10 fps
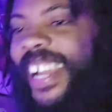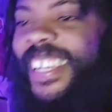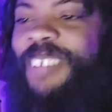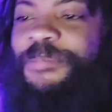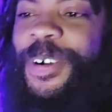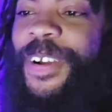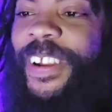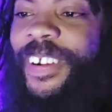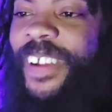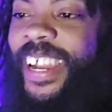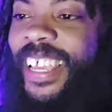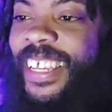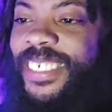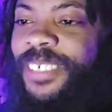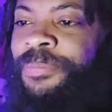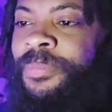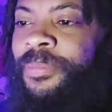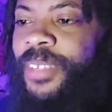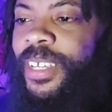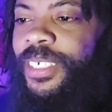to get more ingredients.
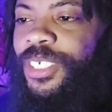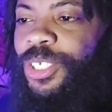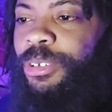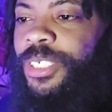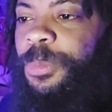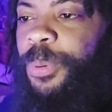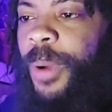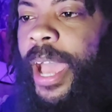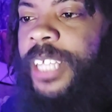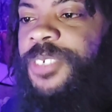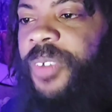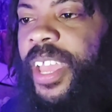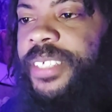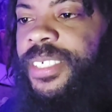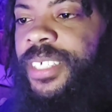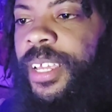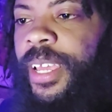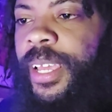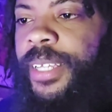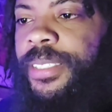So a surprised face
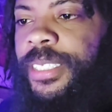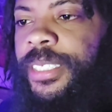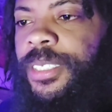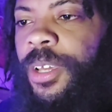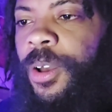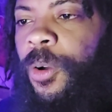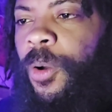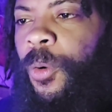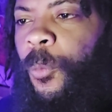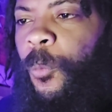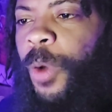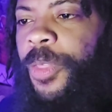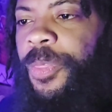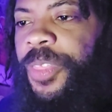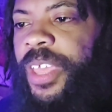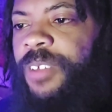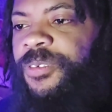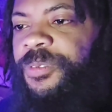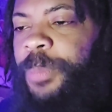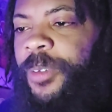says, what
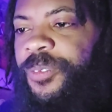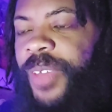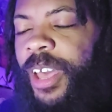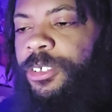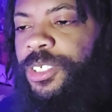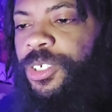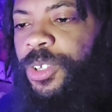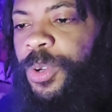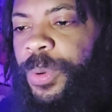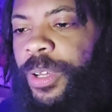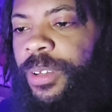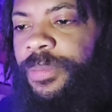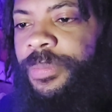then befell Sukuna